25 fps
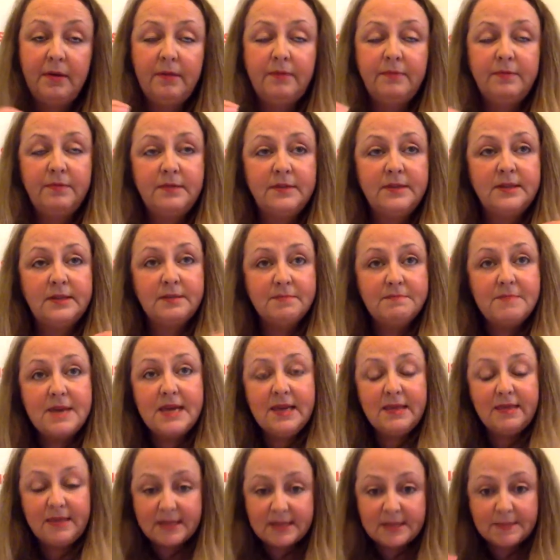and to
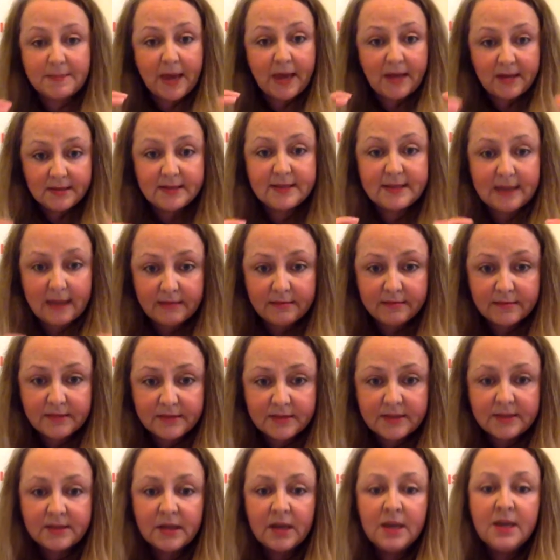me this makes
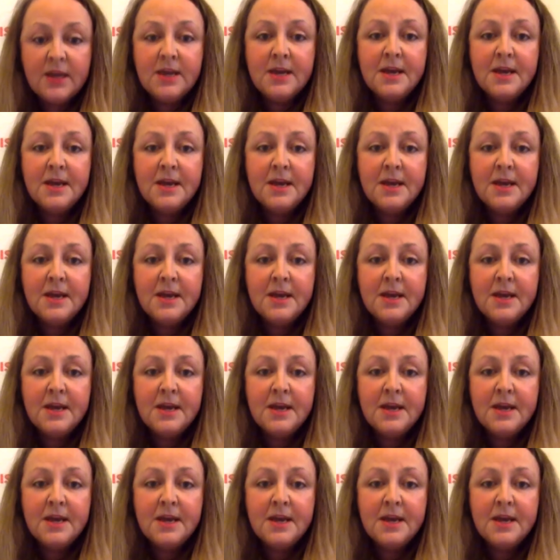sense.